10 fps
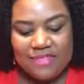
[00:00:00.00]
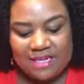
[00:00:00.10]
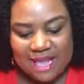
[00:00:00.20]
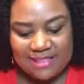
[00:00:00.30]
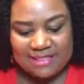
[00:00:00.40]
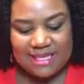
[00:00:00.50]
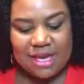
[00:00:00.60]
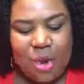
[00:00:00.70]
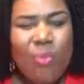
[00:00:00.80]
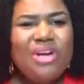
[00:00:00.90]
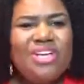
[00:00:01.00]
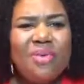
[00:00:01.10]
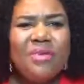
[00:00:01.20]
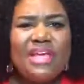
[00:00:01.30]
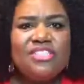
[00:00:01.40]
The next thing, what are
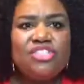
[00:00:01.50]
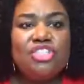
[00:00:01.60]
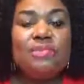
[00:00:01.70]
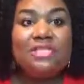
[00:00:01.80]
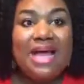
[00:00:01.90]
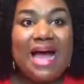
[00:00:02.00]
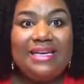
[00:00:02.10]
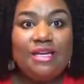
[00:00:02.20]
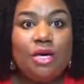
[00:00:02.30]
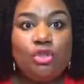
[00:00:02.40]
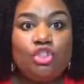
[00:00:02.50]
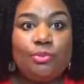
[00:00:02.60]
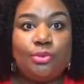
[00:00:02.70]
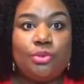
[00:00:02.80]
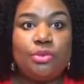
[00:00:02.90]
your relationship
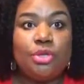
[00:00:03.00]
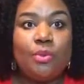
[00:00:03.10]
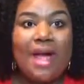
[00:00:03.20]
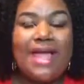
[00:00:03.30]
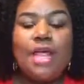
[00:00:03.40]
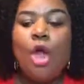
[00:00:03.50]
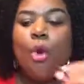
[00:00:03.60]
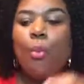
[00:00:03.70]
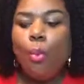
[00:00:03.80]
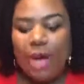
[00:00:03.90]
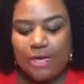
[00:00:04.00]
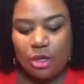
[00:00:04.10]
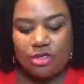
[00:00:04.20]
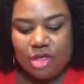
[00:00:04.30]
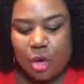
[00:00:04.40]
non-negotiables, right? What
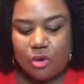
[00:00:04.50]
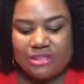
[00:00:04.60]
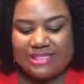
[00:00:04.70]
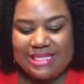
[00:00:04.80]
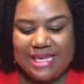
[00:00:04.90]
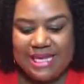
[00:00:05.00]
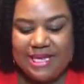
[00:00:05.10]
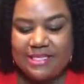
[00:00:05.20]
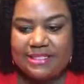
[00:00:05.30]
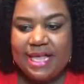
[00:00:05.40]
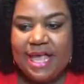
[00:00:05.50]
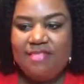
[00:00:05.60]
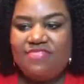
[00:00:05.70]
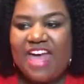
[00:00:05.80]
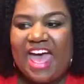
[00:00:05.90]
are those things
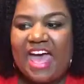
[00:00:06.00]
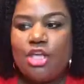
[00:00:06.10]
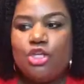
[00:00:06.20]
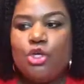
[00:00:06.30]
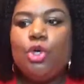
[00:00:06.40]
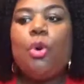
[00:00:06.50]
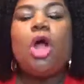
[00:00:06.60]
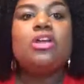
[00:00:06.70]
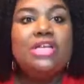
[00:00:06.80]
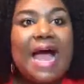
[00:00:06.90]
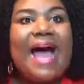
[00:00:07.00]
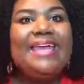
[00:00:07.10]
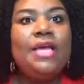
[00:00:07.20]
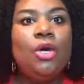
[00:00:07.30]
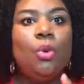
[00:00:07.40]
that you are not
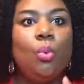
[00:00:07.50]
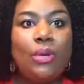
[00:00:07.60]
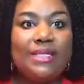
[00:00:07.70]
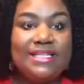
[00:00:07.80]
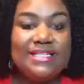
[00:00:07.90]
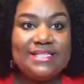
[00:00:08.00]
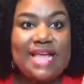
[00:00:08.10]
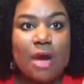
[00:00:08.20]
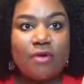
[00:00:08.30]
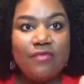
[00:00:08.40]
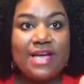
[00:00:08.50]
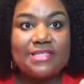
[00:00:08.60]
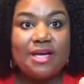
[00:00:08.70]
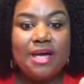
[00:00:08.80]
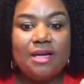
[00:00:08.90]
willing to
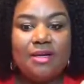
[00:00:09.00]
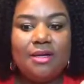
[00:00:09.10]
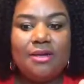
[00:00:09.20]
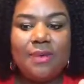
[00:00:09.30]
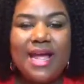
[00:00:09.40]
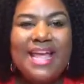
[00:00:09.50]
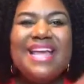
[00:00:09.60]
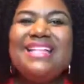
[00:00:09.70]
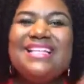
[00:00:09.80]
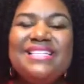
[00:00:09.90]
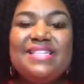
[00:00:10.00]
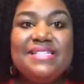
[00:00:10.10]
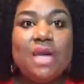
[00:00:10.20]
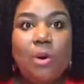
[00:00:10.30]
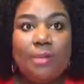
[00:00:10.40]
sacrifice on, right? This is
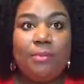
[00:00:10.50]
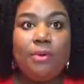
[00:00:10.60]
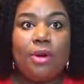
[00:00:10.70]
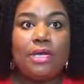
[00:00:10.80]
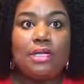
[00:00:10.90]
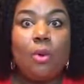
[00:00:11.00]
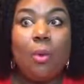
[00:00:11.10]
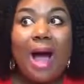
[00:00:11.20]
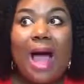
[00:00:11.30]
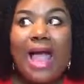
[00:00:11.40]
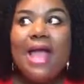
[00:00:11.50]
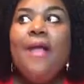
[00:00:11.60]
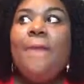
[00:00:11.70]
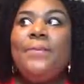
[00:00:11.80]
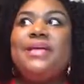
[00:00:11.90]
so important. Why?
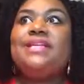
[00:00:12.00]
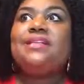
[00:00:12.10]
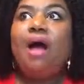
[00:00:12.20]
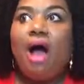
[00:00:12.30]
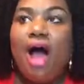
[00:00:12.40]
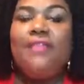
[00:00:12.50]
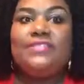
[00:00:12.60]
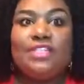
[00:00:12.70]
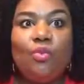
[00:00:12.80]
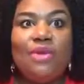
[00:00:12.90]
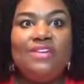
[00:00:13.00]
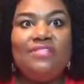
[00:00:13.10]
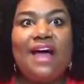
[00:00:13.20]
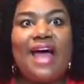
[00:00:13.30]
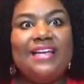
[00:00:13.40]
Because often we
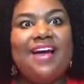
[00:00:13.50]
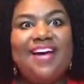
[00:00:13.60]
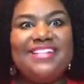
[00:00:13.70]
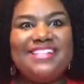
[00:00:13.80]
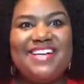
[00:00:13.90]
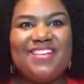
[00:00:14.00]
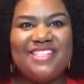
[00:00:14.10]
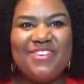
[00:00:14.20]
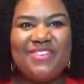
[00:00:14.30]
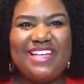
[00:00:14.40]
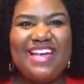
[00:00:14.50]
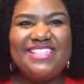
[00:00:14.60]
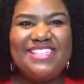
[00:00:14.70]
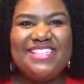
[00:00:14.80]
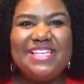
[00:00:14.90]
find ourselves in
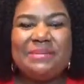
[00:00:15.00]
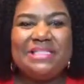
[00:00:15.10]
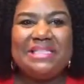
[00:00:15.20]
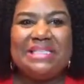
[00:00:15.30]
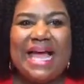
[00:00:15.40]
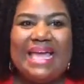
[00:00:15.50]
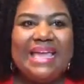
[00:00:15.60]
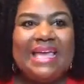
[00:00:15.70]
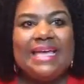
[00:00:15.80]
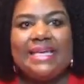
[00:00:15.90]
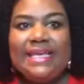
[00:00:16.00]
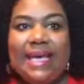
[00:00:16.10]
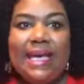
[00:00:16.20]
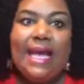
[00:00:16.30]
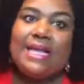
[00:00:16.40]
relationships and you're like,
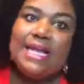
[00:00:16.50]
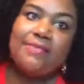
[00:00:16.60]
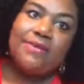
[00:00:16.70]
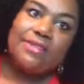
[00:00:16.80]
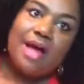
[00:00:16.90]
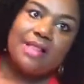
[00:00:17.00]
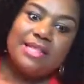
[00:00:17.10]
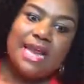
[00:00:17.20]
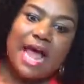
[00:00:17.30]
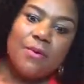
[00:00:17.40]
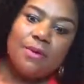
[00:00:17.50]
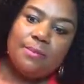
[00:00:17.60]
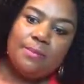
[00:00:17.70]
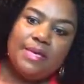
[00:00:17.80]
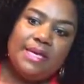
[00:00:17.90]
yeah, I never thought that I
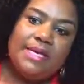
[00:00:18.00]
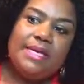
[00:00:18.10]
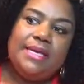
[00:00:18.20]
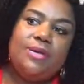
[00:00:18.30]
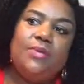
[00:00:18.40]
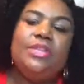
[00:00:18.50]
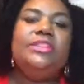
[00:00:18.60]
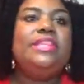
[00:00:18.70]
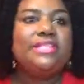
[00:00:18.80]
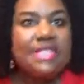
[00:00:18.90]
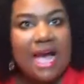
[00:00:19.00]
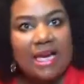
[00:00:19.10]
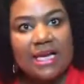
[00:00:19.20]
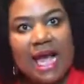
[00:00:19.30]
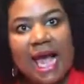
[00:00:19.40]
would be with this
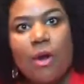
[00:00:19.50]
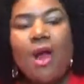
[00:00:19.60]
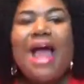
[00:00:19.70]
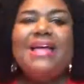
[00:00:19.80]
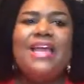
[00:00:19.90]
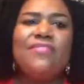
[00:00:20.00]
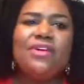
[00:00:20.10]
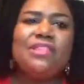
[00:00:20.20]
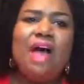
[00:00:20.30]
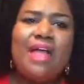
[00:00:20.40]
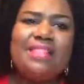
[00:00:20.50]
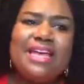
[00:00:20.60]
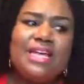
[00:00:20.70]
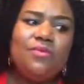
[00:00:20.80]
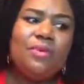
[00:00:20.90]
kind of guy, or I never thought
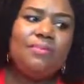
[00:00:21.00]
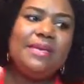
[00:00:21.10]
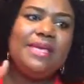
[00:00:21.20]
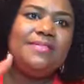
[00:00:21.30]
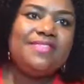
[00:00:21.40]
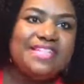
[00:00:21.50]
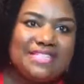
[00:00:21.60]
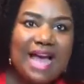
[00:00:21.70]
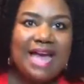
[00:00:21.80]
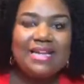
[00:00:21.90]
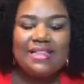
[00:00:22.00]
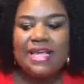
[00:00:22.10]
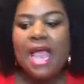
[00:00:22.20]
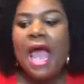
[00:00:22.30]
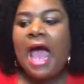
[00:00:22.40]
that it would be this kind of thing.